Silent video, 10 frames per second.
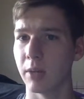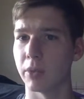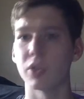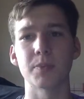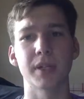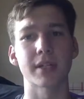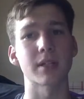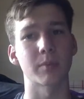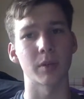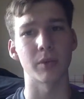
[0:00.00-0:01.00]
But just because
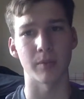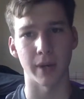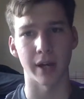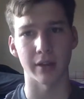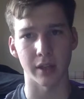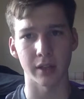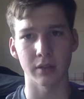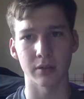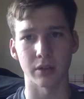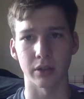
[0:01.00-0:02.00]
I'm going to be a math ed
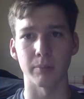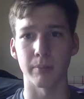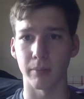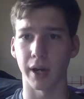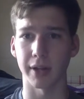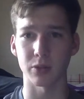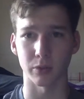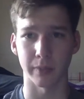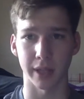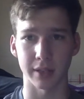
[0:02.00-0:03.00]
or high
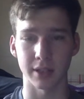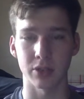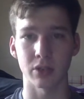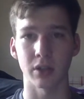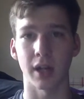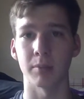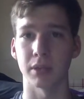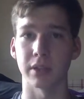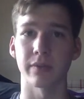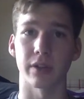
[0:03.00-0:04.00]
school math teacher, I
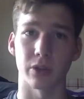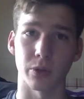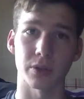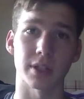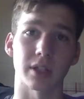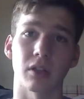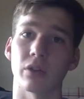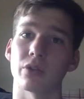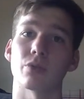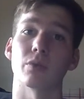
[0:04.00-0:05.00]
believe that those
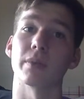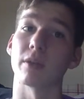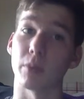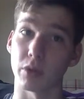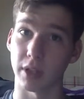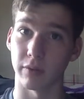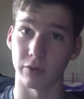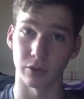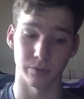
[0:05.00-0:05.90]
technologies would be the most helpful.